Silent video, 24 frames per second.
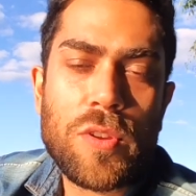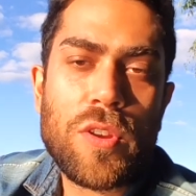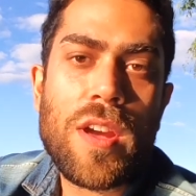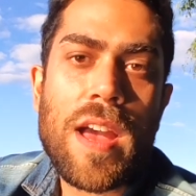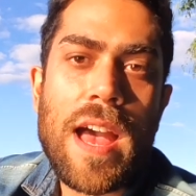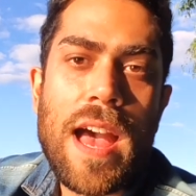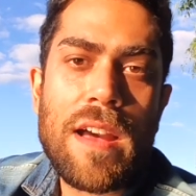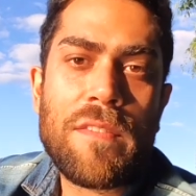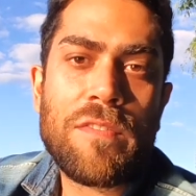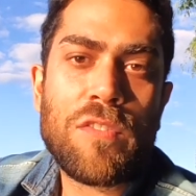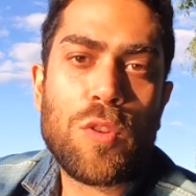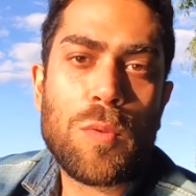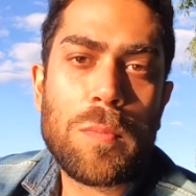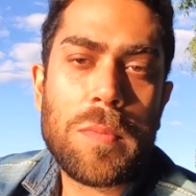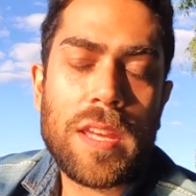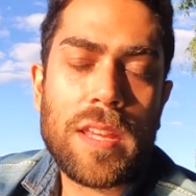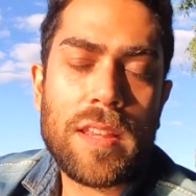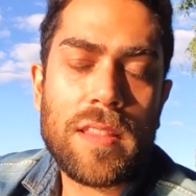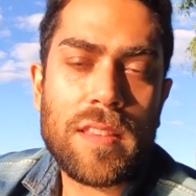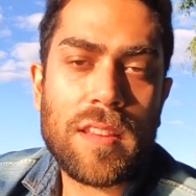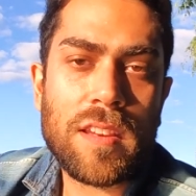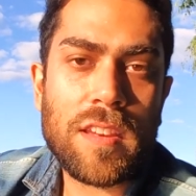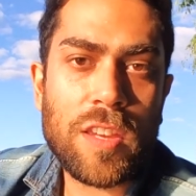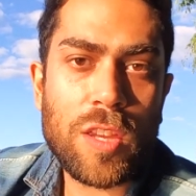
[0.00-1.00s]
You have to be
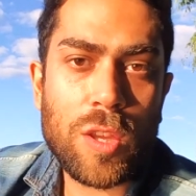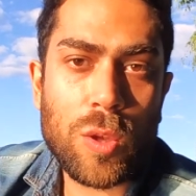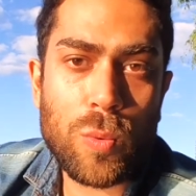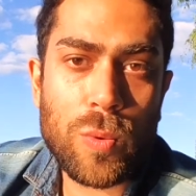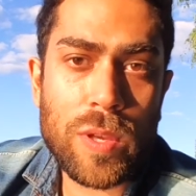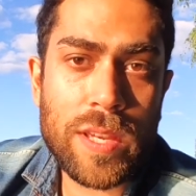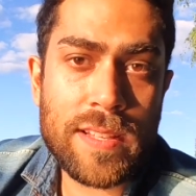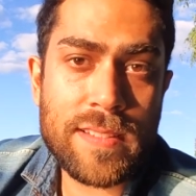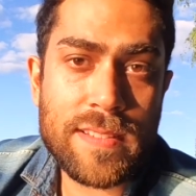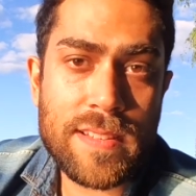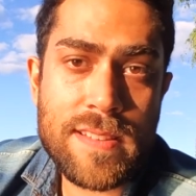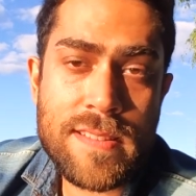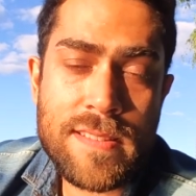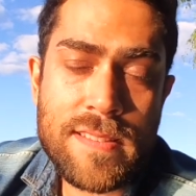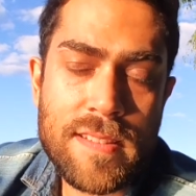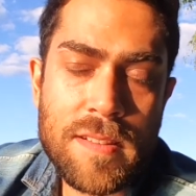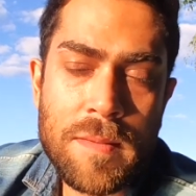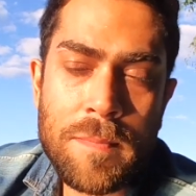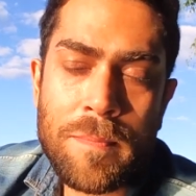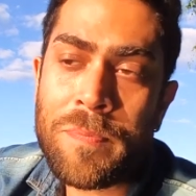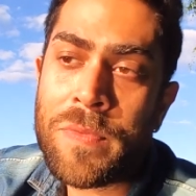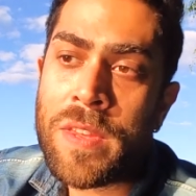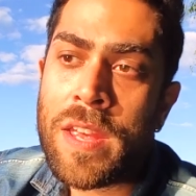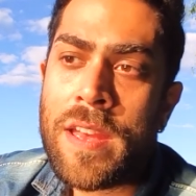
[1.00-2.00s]
in the queuing
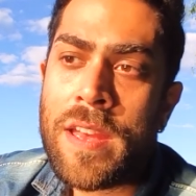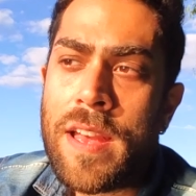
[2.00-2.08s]
system,